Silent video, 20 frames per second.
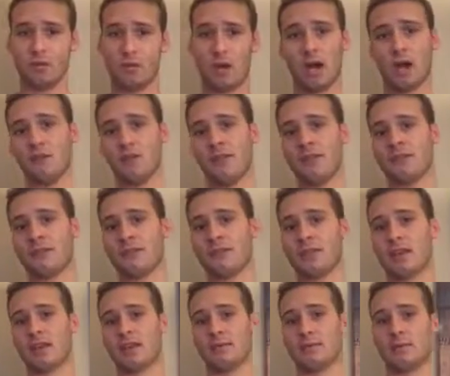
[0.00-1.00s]
Why do we have a
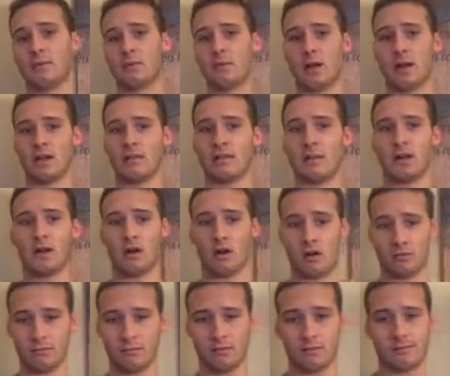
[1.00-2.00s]
Second Amendment right to bear
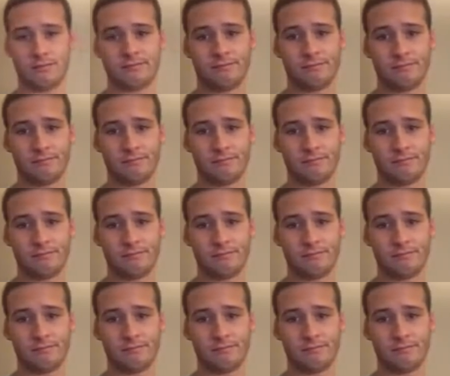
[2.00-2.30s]
arms?